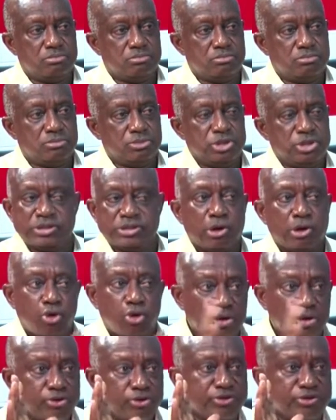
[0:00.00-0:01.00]
It's the only
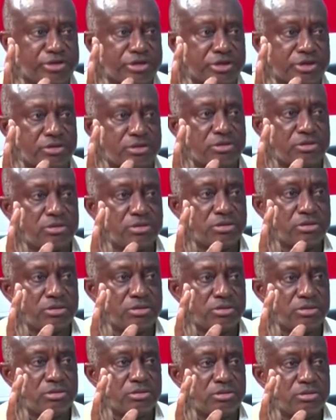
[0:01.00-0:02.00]
region
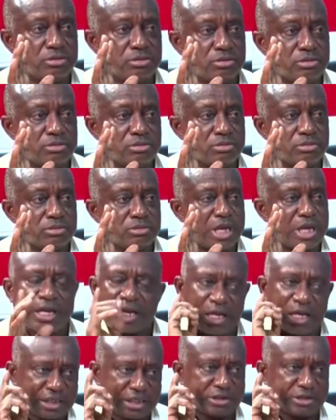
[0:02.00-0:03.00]
I can
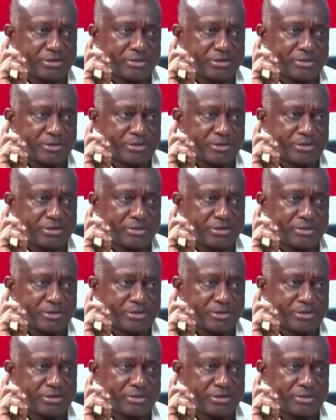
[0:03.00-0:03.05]
cast about.